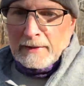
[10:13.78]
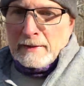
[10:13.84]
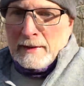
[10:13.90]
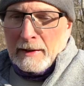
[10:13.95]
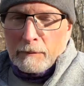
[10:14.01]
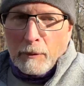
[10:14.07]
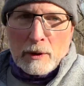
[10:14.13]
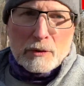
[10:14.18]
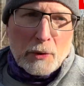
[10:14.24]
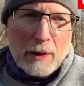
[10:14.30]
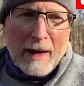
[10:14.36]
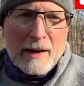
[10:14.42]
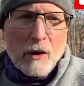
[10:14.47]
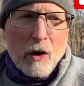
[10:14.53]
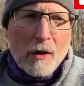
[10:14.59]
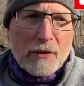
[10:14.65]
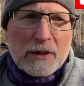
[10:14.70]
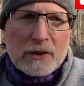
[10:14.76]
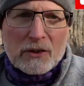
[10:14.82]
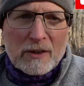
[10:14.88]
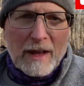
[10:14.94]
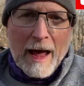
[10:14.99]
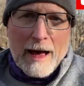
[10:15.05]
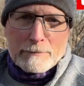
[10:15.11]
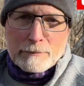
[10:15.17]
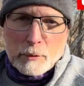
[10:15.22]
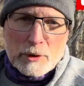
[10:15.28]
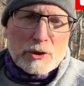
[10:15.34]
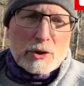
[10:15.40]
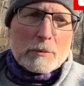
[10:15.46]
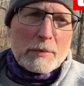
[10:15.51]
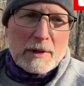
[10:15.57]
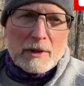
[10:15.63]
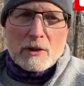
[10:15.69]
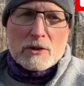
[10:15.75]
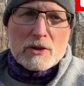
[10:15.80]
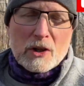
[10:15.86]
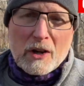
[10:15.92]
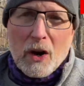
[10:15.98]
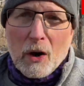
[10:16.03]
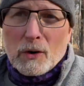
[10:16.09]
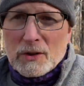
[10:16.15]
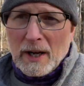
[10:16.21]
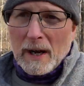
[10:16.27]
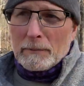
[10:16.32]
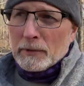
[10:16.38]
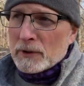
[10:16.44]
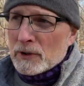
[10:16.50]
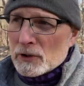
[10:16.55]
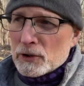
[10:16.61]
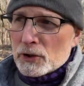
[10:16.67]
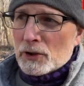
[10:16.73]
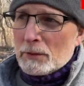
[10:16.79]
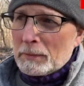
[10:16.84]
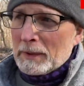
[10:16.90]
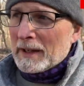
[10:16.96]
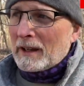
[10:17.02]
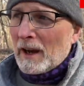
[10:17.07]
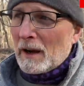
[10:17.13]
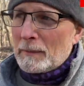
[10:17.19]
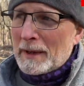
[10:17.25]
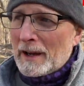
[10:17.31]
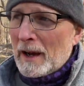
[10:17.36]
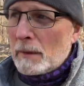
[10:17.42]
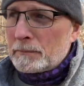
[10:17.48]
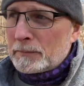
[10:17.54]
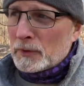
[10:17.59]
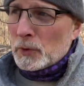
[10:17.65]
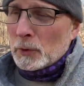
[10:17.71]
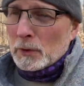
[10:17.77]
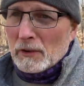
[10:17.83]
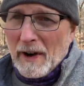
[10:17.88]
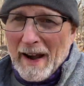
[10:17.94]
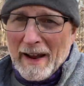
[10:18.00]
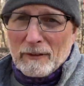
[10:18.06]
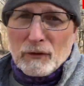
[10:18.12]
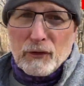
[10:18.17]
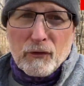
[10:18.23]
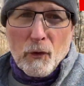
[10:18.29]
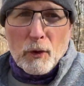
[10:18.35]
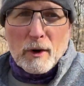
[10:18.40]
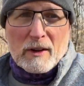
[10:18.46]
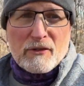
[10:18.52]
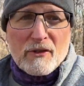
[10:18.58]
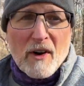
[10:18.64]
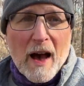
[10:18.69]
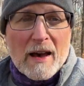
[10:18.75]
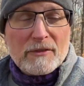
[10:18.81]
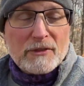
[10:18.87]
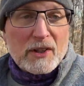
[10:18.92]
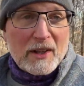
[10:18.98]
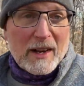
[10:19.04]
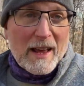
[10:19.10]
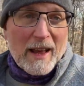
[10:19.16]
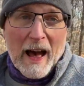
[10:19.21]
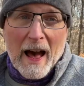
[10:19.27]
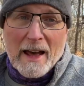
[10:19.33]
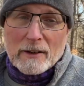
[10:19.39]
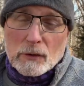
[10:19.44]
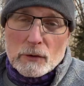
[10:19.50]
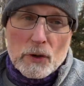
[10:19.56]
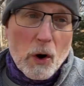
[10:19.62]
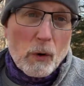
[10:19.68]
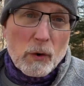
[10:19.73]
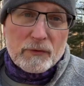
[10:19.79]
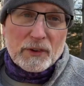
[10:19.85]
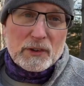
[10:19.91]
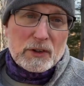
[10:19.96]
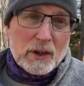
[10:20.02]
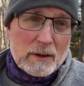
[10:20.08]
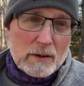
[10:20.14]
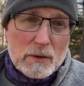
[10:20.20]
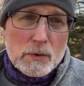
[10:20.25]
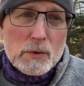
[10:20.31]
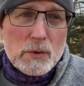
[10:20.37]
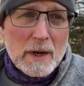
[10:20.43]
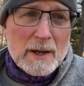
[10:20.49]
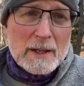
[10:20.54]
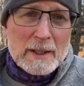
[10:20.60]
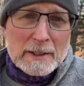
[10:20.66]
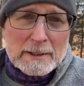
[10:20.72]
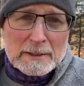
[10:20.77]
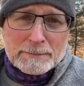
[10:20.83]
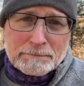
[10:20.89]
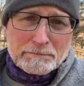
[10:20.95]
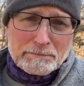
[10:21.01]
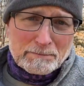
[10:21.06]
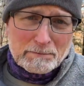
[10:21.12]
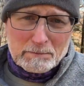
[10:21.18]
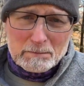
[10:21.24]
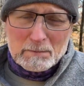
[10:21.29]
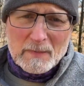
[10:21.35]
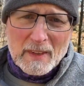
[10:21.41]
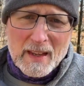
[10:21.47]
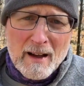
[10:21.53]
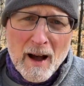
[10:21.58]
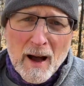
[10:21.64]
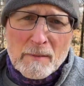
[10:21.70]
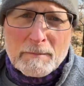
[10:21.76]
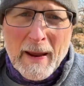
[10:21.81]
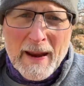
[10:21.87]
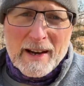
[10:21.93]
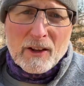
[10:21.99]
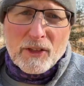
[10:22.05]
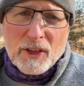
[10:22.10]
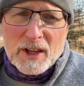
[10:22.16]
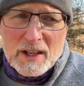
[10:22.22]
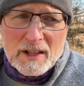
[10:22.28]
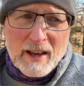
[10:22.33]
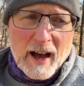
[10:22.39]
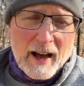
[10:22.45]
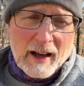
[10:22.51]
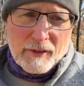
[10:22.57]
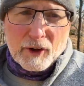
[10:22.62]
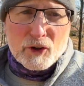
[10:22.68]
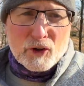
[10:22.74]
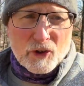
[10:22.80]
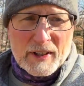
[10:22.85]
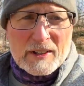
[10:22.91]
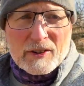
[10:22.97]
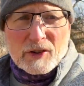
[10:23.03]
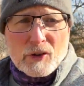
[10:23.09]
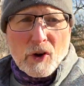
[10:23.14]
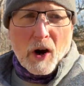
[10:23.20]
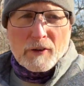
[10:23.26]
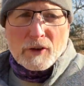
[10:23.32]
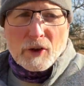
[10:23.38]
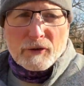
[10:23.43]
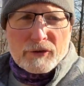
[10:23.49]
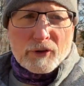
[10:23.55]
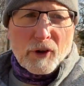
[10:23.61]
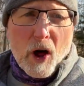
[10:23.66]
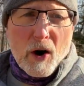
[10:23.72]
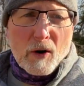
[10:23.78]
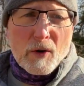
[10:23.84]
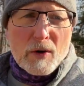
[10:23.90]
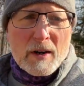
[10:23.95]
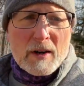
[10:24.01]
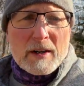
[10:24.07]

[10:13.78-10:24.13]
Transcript: And once we get all these tapped, we should be good to go. Temperatures should be coming up to around forty-five today. I don't know if it's gonna uh, make the, uh, the trees start to flow,